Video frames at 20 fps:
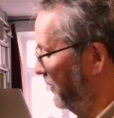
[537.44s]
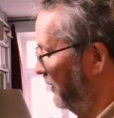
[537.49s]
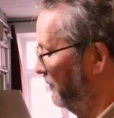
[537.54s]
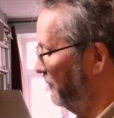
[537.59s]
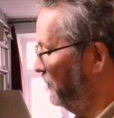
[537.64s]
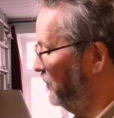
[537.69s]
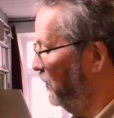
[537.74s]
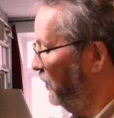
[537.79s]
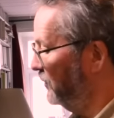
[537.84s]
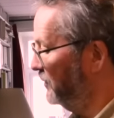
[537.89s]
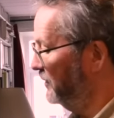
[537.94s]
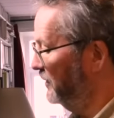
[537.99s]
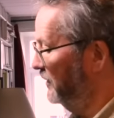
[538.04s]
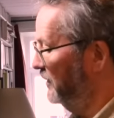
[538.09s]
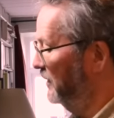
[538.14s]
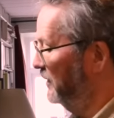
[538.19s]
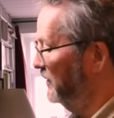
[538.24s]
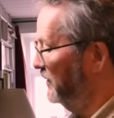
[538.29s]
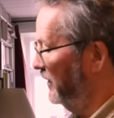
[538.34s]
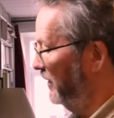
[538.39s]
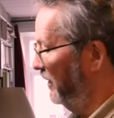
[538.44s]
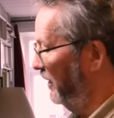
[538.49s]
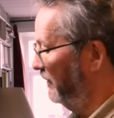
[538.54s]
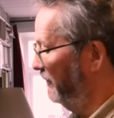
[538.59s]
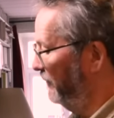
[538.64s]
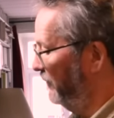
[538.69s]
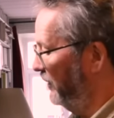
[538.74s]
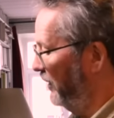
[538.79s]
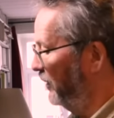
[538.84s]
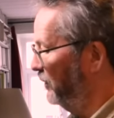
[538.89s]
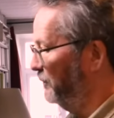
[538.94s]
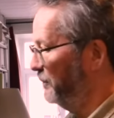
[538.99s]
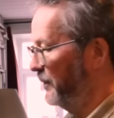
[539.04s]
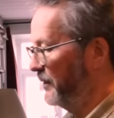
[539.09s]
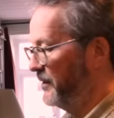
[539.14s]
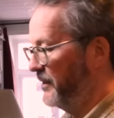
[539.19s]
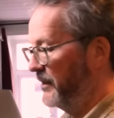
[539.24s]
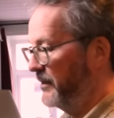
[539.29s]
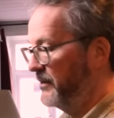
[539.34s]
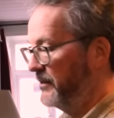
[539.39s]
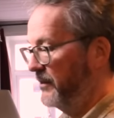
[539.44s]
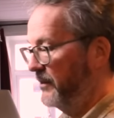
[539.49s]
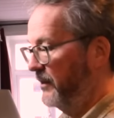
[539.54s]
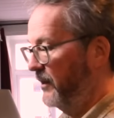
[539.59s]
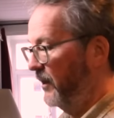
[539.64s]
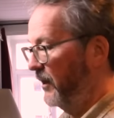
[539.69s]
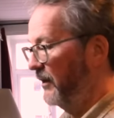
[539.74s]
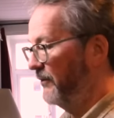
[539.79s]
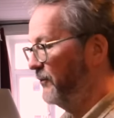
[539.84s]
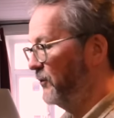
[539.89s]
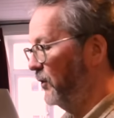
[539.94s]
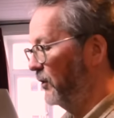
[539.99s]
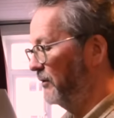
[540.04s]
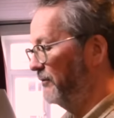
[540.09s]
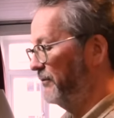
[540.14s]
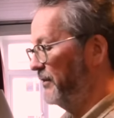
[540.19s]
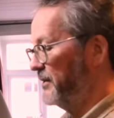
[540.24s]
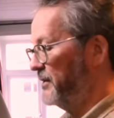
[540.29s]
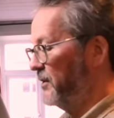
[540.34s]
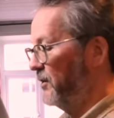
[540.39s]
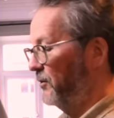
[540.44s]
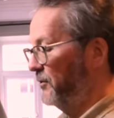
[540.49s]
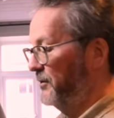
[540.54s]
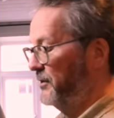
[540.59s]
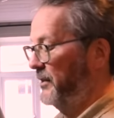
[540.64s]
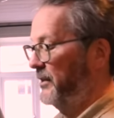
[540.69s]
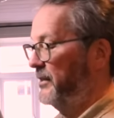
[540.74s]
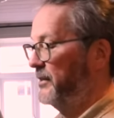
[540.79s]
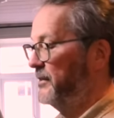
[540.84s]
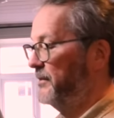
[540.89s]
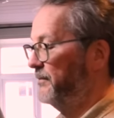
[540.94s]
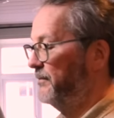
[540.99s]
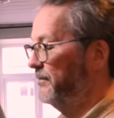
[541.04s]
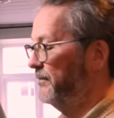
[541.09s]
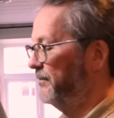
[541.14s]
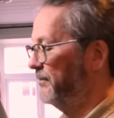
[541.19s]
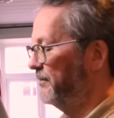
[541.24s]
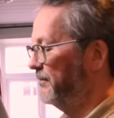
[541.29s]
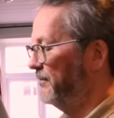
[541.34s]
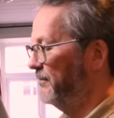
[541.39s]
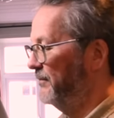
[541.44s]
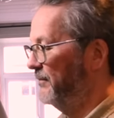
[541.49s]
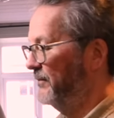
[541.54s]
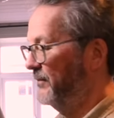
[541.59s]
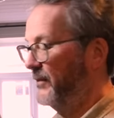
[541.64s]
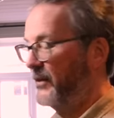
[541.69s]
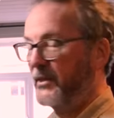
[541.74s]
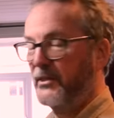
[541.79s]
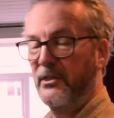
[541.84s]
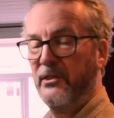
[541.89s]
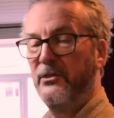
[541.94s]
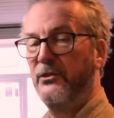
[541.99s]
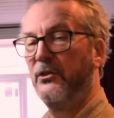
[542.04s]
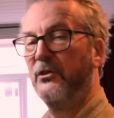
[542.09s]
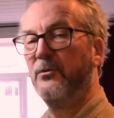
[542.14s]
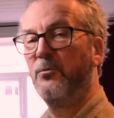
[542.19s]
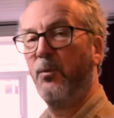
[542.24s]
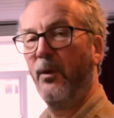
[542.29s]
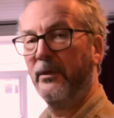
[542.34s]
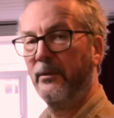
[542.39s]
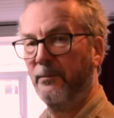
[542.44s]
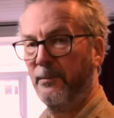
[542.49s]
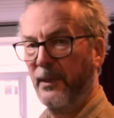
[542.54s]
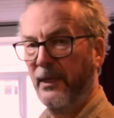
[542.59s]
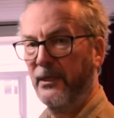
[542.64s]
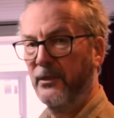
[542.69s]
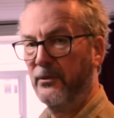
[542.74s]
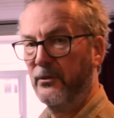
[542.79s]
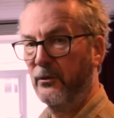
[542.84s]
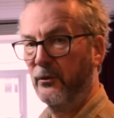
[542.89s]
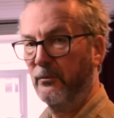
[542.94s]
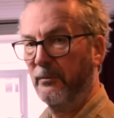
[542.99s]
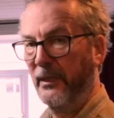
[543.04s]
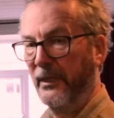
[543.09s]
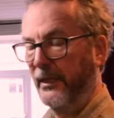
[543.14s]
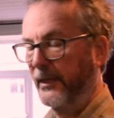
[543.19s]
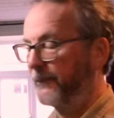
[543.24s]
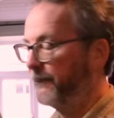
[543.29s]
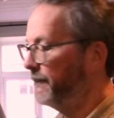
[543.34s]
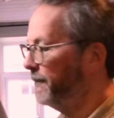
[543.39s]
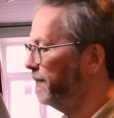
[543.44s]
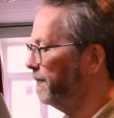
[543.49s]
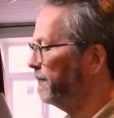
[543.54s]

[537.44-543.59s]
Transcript: I've got Delightful Opuses, I've got Viscontis. This is just one pen too many.